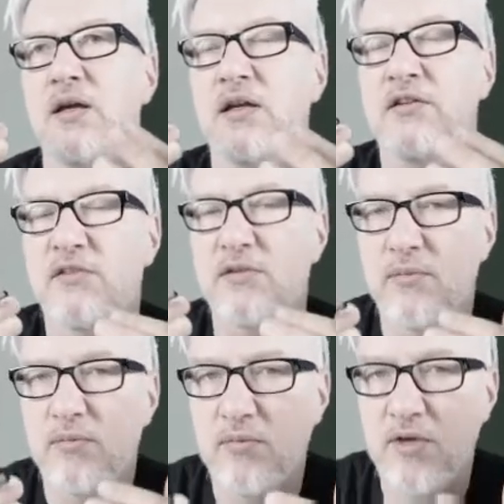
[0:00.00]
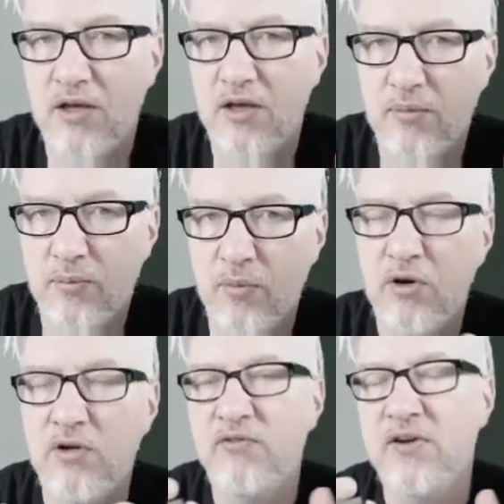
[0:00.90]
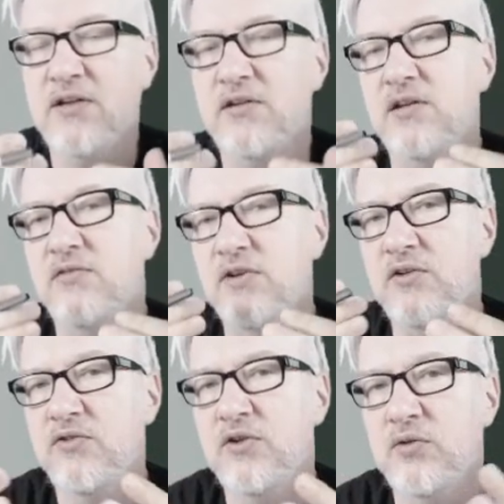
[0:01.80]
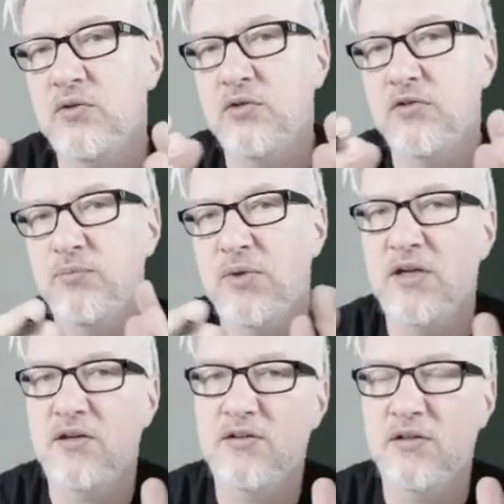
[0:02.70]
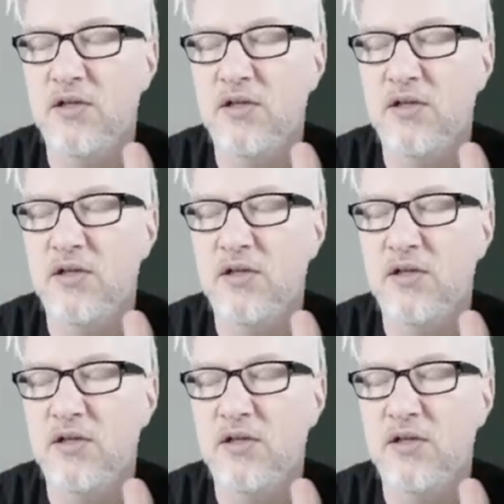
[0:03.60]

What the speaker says: It's more effective if you spread it